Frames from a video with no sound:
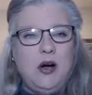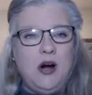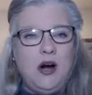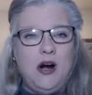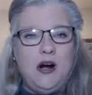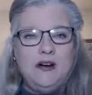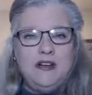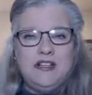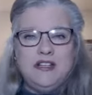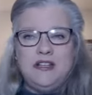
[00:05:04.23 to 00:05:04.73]

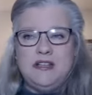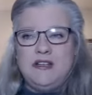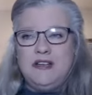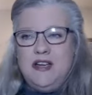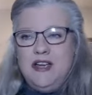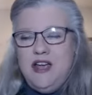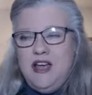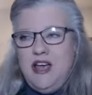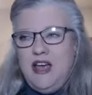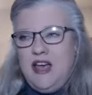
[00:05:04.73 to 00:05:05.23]
art and
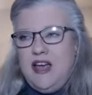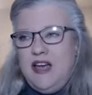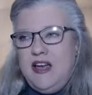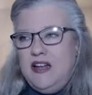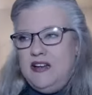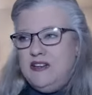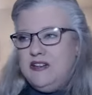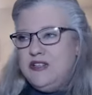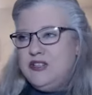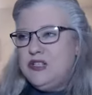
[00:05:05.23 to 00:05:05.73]

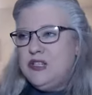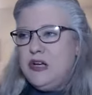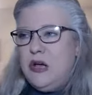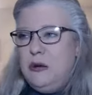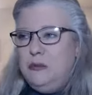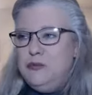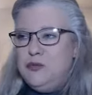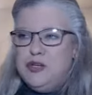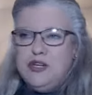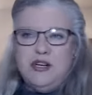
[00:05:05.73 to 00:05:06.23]
and
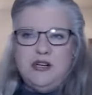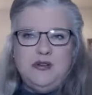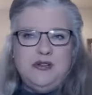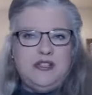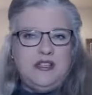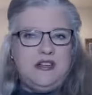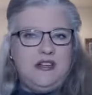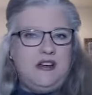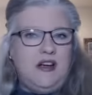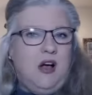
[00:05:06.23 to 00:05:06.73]

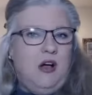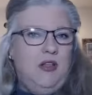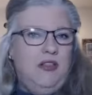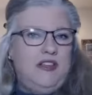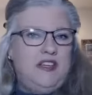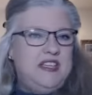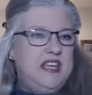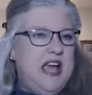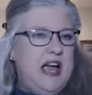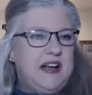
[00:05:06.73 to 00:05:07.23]
sculptures and all the
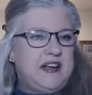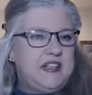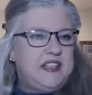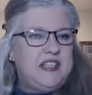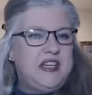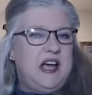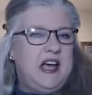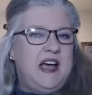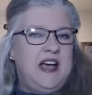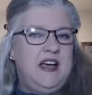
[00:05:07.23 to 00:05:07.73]

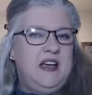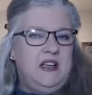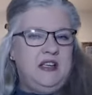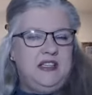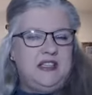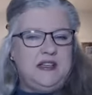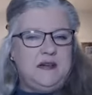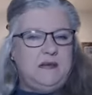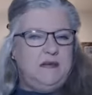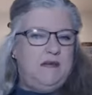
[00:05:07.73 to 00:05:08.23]

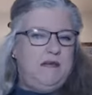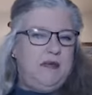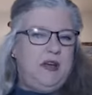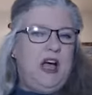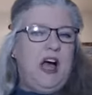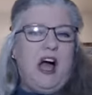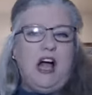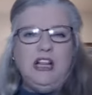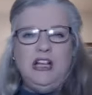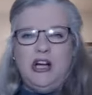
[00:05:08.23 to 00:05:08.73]
textiles and
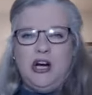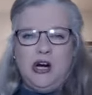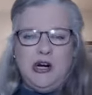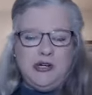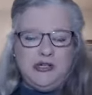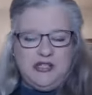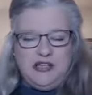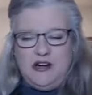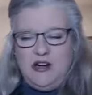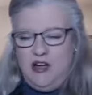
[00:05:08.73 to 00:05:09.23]

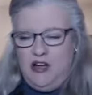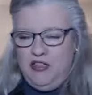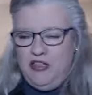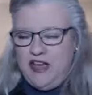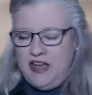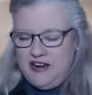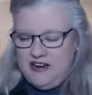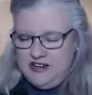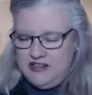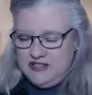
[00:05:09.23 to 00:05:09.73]
colors and all
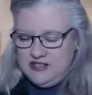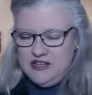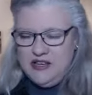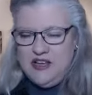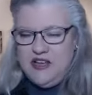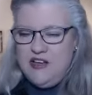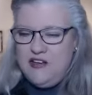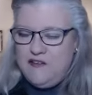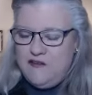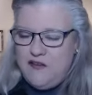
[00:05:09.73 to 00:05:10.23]
that is
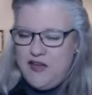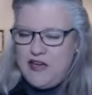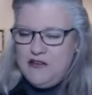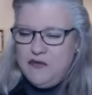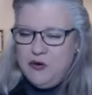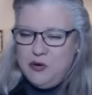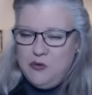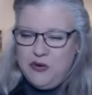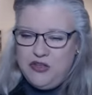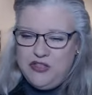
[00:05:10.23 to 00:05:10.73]

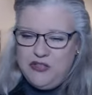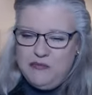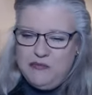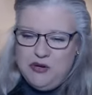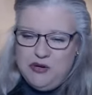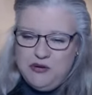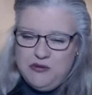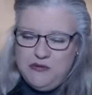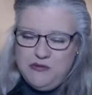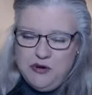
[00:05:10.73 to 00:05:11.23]
favored with the
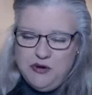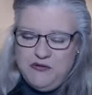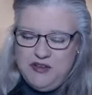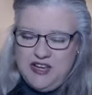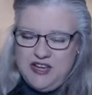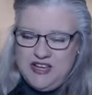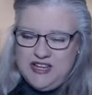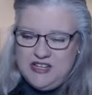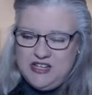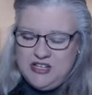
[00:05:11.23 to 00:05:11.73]
moon
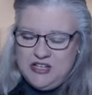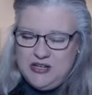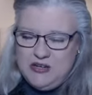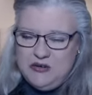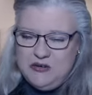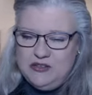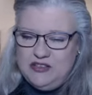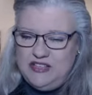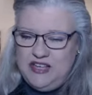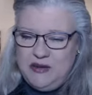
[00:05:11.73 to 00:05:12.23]
moving
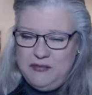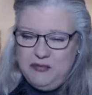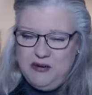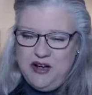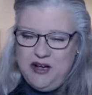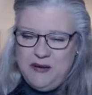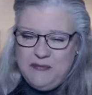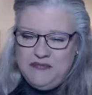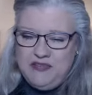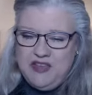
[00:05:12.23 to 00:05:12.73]
into libra